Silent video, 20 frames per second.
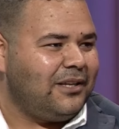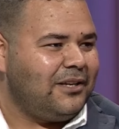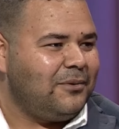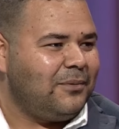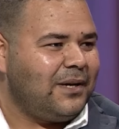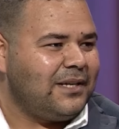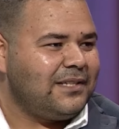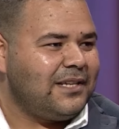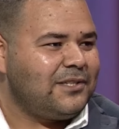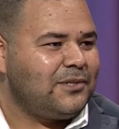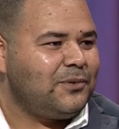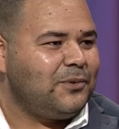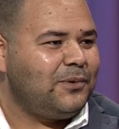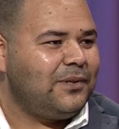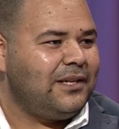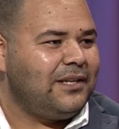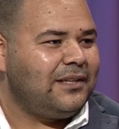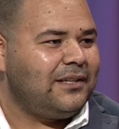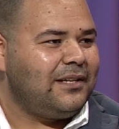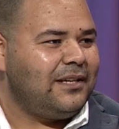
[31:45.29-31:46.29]
He was a
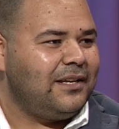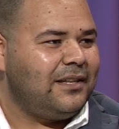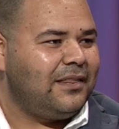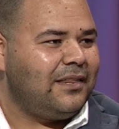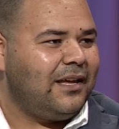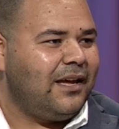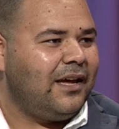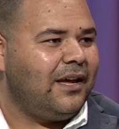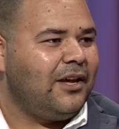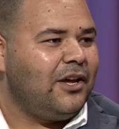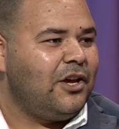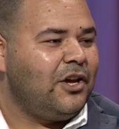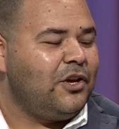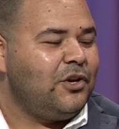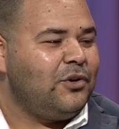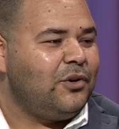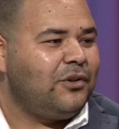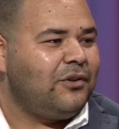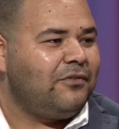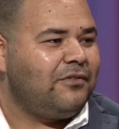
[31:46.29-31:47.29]
student in the
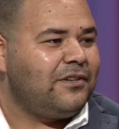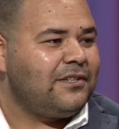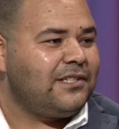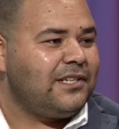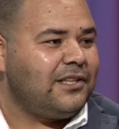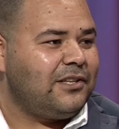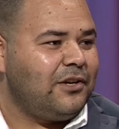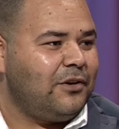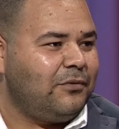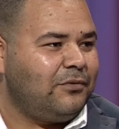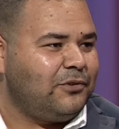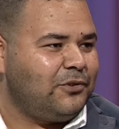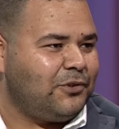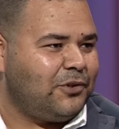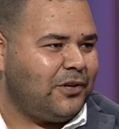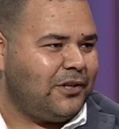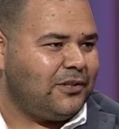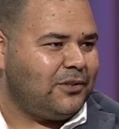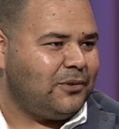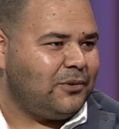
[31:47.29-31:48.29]
University of
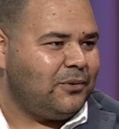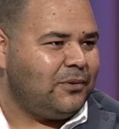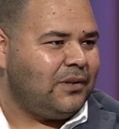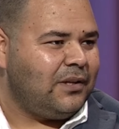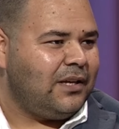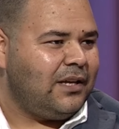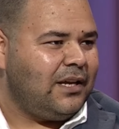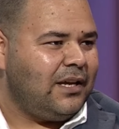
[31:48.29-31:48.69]
Toronto,